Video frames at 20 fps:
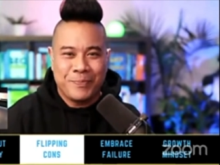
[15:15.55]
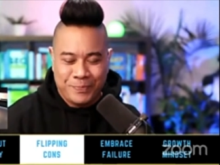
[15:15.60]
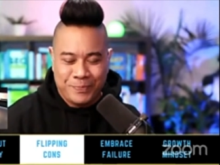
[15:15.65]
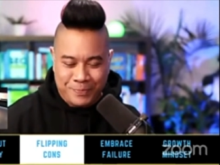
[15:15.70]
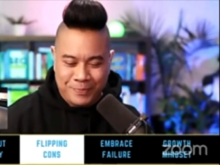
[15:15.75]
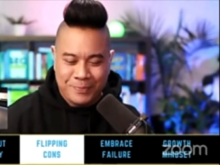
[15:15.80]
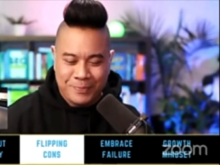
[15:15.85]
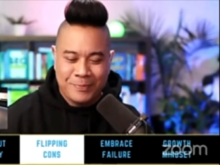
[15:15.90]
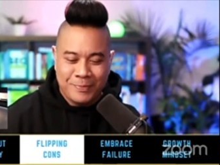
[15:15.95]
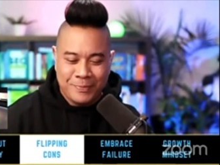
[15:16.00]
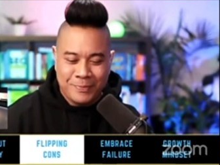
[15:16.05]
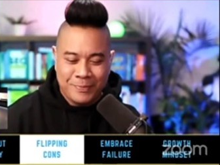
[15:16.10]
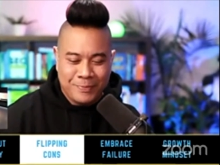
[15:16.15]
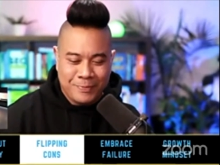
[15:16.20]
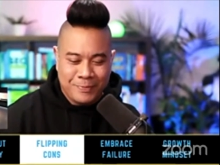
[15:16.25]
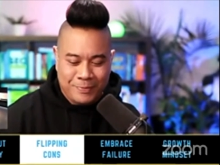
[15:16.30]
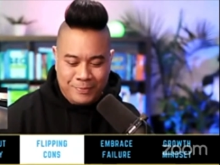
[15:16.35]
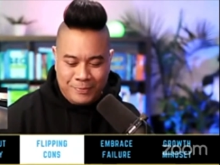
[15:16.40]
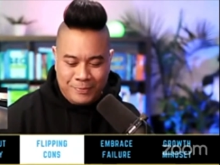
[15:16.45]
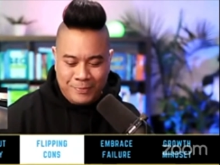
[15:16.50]
A lot of
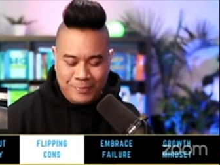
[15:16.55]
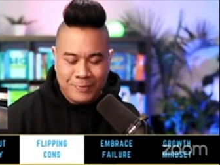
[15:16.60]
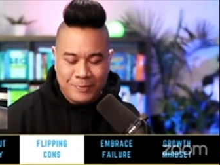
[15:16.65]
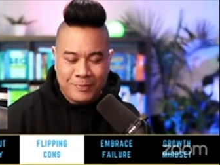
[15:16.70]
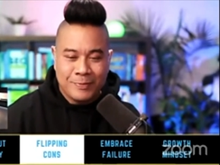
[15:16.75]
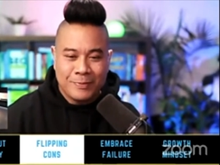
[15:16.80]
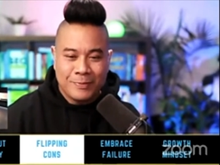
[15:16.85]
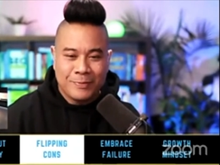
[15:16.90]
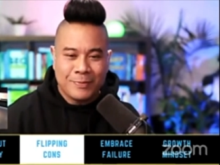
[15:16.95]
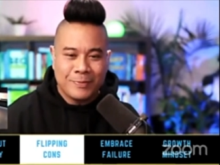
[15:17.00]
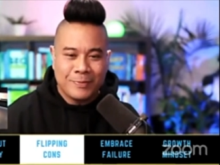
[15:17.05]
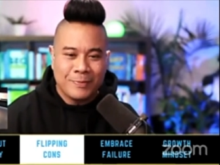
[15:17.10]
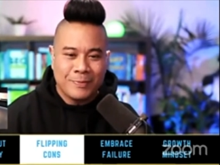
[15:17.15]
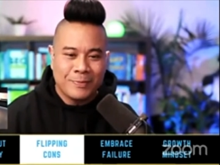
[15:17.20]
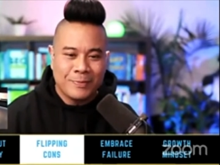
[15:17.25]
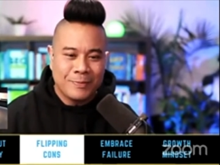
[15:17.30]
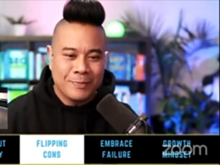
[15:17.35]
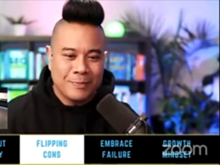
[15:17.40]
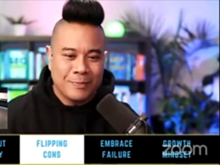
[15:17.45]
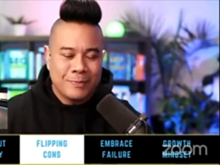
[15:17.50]
people, they can't
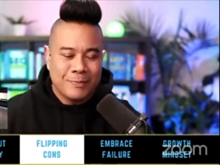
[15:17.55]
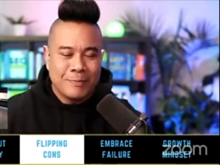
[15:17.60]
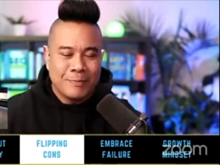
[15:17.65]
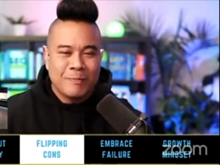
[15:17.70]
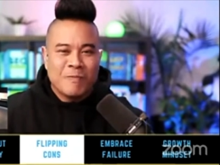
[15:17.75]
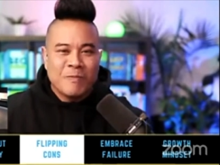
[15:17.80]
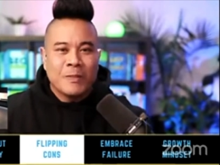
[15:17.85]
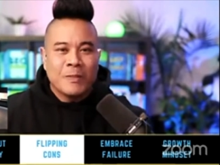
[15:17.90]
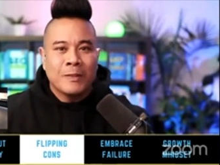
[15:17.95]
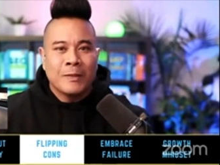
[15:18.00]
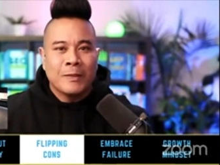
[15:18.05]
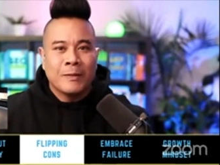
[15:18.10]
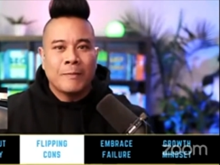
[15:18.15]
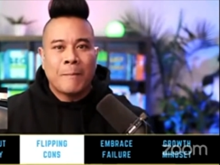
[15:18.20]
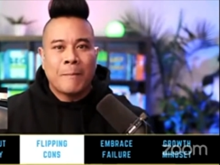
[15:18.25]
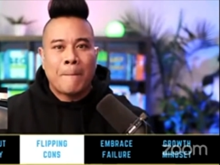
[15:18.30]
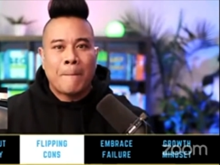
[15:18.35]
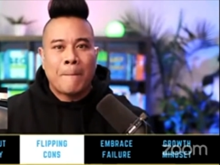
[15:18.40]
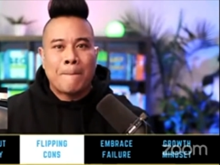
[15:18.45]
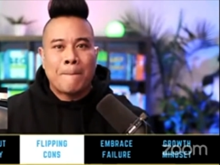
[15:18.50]
really start their
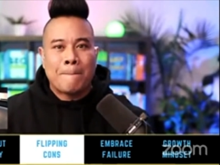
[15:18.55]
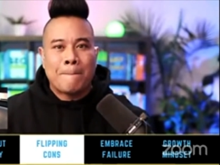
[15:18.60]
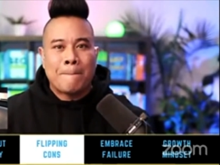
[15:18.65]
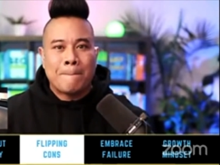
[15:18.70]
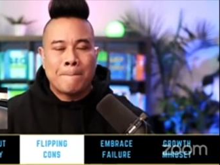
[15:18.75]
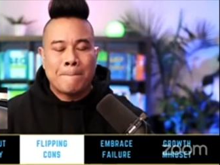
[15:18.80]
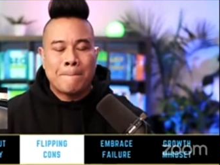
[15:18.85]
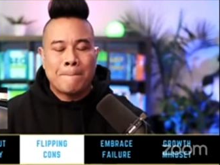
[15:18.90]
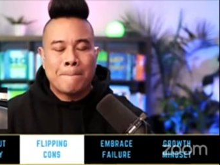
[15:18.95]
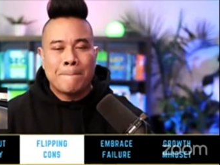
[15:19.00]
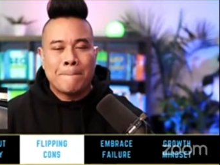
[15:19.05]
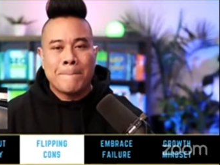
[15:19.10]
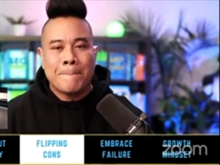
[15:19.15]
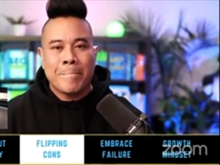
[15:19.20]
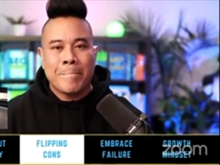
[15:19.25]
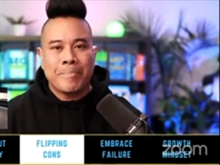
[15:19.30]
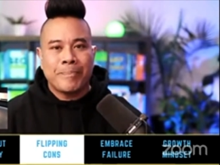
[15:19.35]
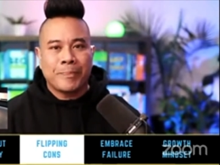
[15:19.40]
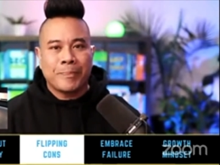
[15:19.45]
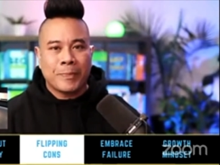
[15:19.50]
business. Like, they have a
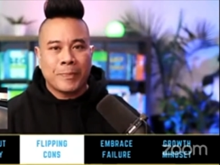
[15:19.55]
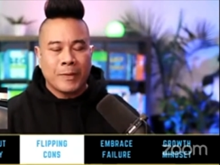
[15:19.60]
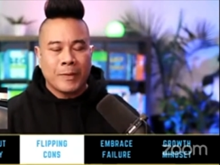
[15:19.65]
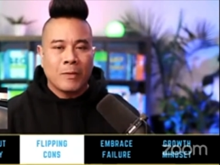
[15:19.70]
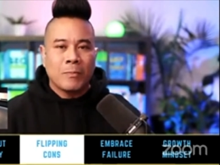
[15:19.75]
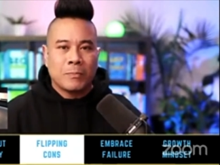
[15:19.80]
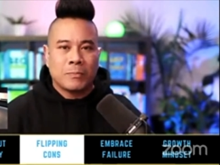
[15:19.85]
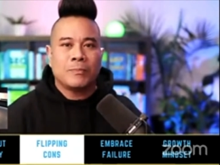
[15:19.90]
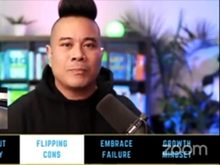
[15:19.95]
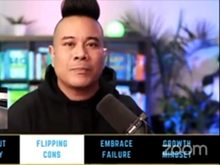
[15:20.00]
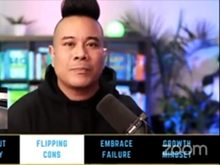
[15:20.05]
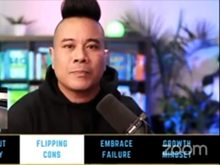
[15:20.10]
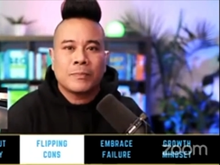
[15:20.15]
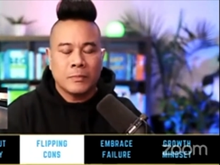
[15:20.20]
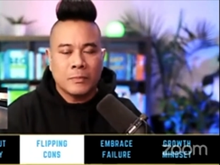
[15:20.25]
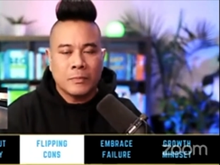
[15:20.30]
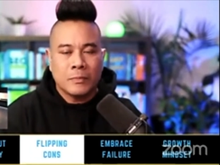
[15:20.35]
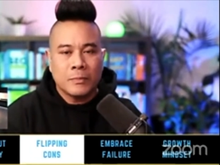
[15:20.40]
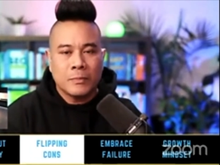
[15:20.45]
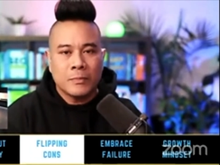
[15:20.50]
lot of ideas.
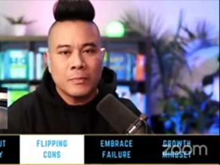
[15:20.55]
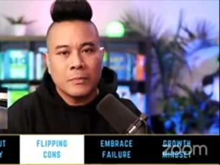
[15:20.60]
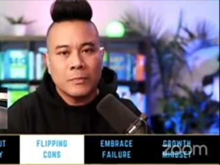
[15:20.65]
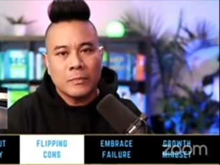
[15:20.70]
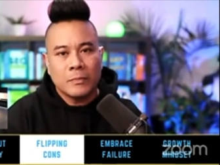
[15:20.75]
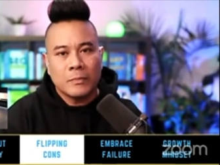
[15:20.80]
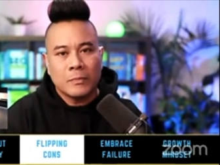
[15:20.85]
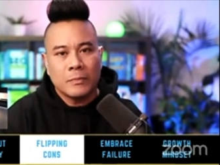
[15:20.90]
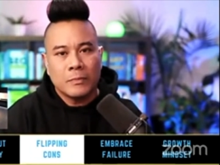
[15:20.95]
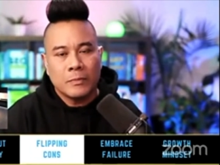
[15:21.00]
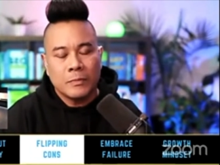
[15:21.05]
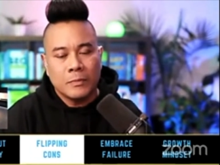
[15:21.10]
I think